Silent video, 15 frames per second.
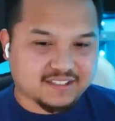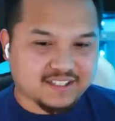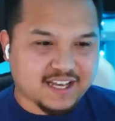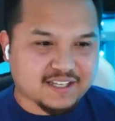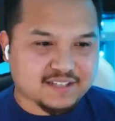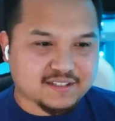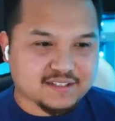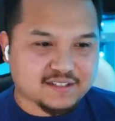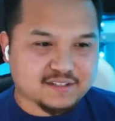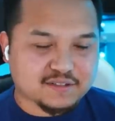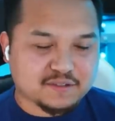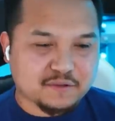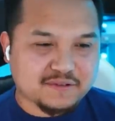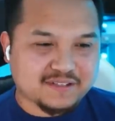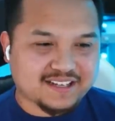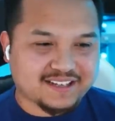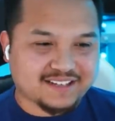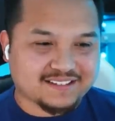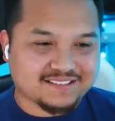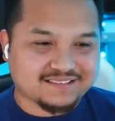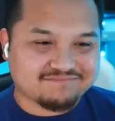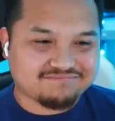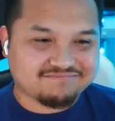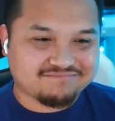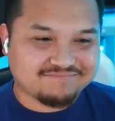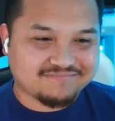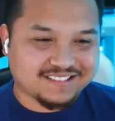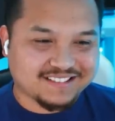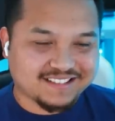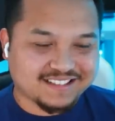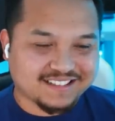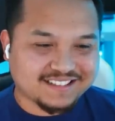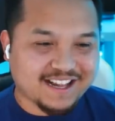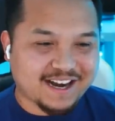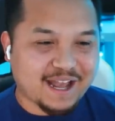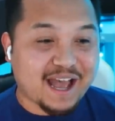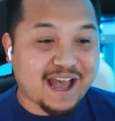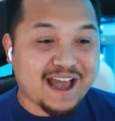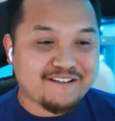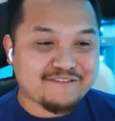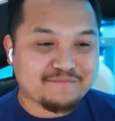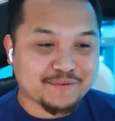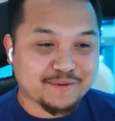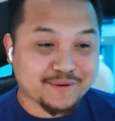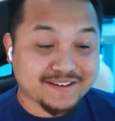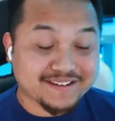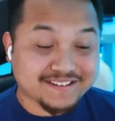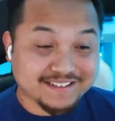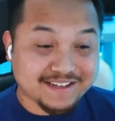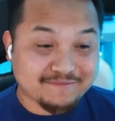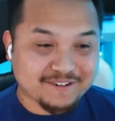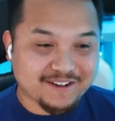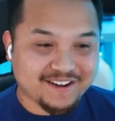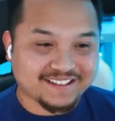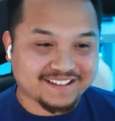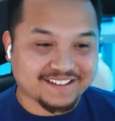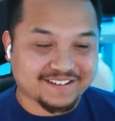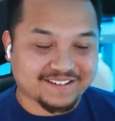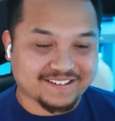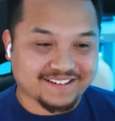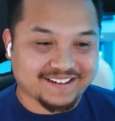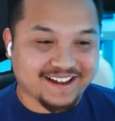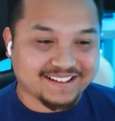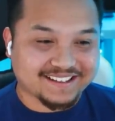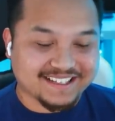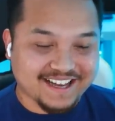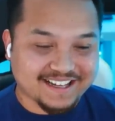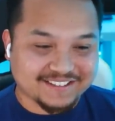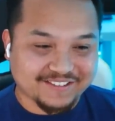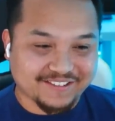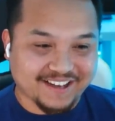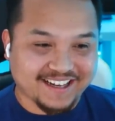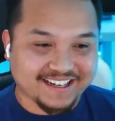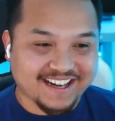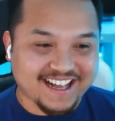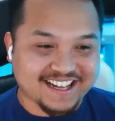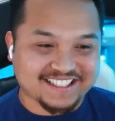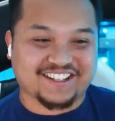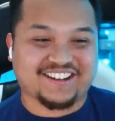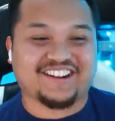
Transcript: Yeah. So it's like, it's not a half point because I'm calling her not the asshole and asshole